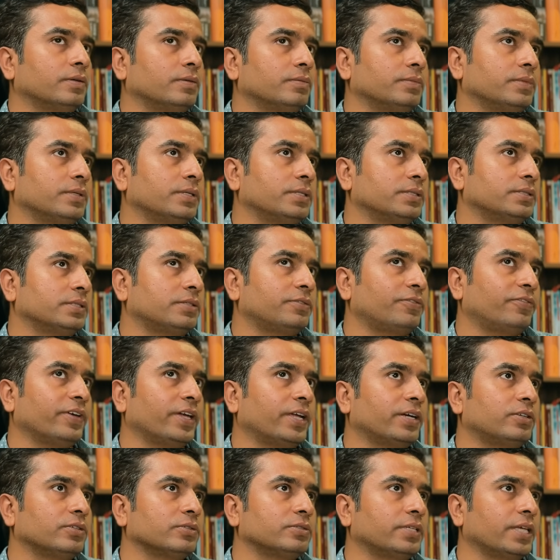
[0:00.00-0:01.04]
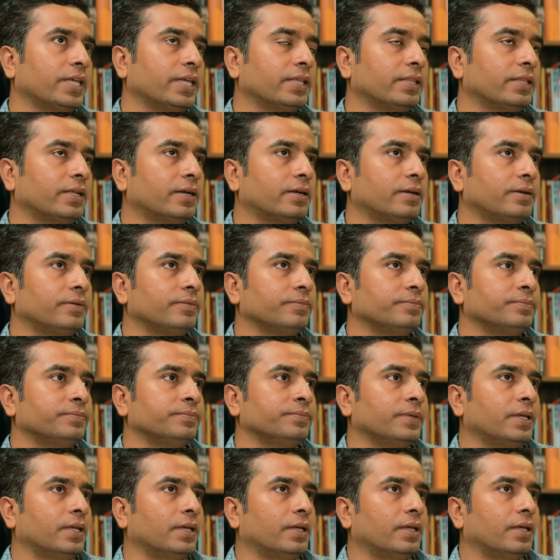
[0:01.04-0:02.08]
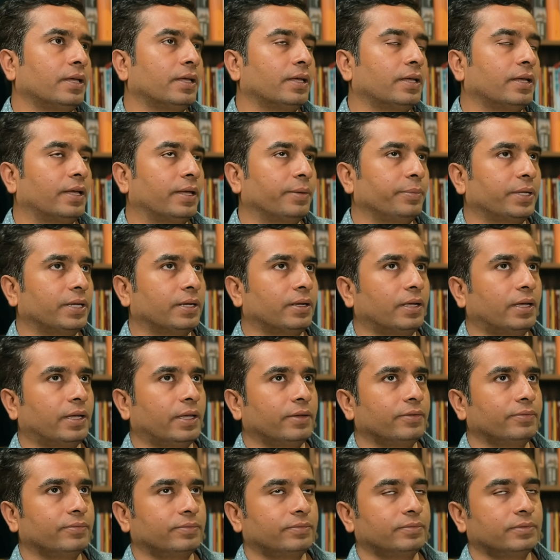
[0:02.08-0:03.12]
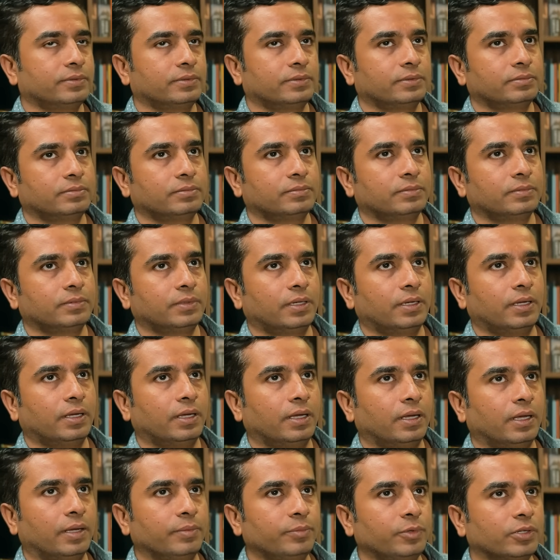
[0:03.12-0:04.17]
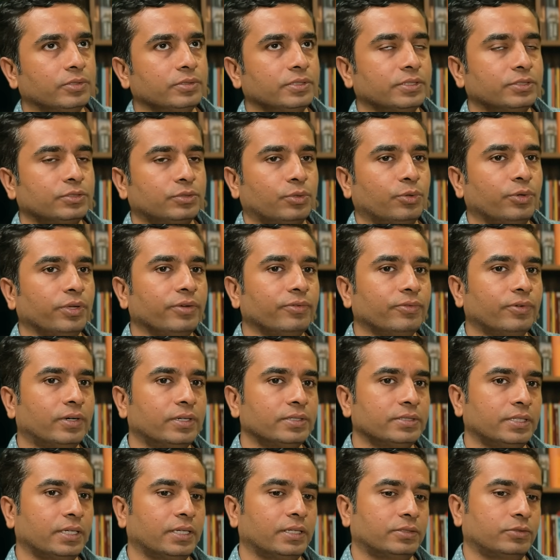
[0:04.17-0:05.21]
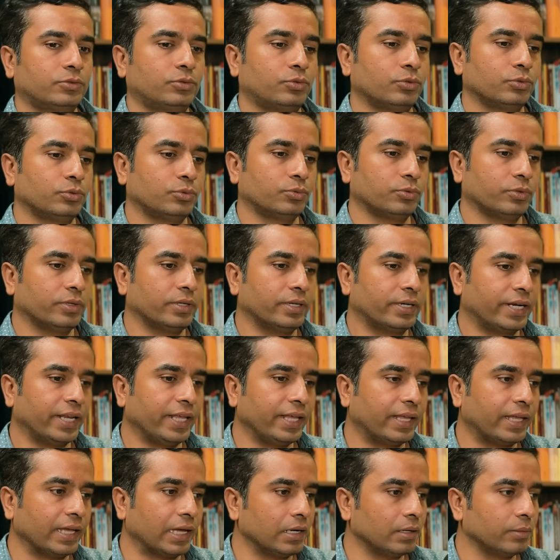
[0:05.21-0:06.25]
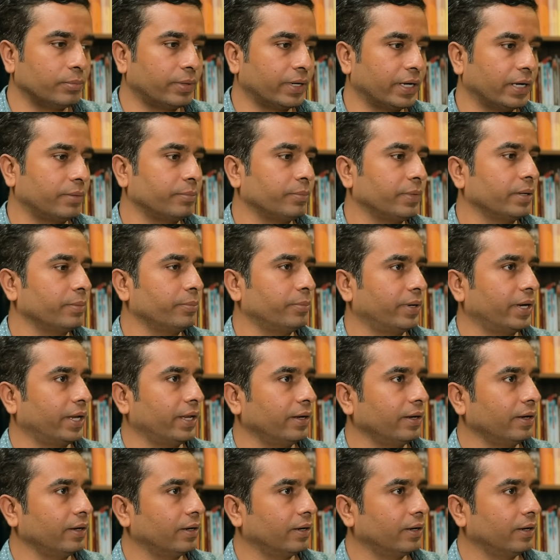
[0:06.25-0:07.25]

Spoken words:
is it fair to say that, I'm not just throwing words here, to recalibrate my brain,